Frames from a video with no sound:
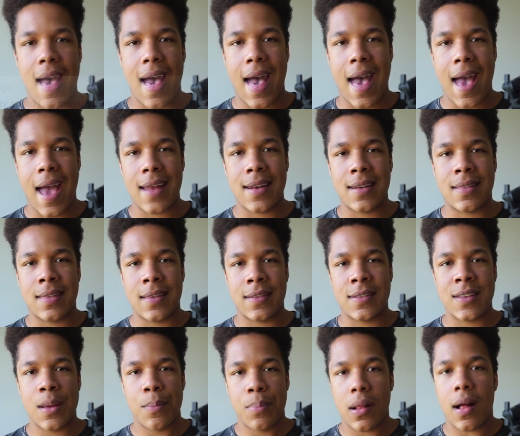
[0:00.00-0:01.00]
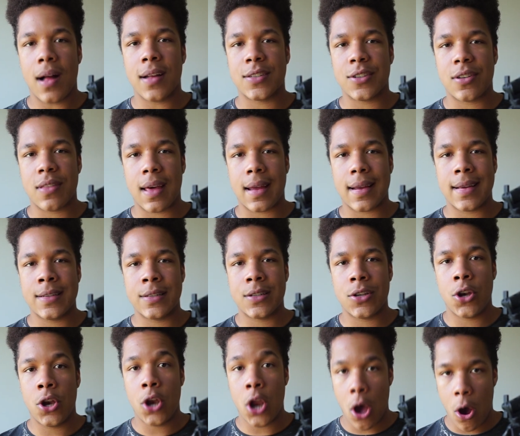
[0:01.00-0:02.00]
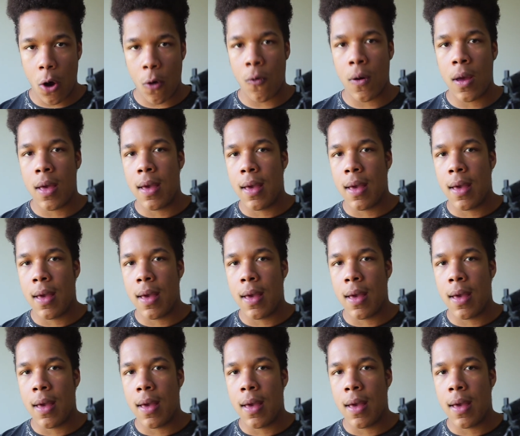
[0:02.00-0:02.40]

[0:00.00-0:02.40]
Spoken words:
And the simple answer to that is no.